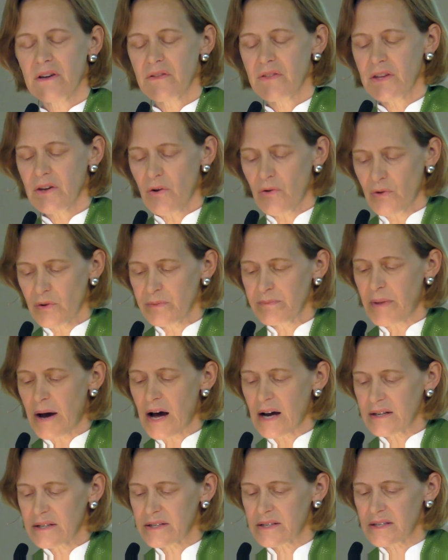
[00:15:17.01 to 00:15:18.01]
The old
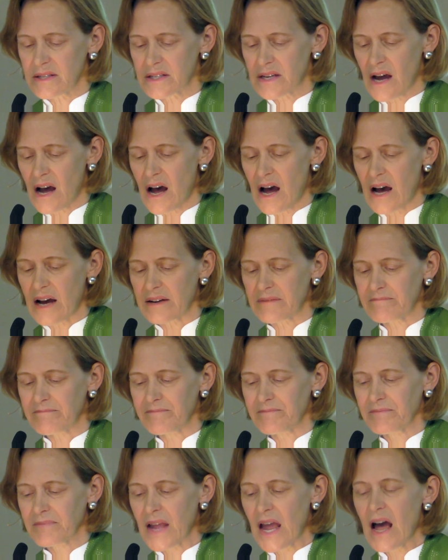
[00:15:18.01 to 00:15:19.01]
box is gone.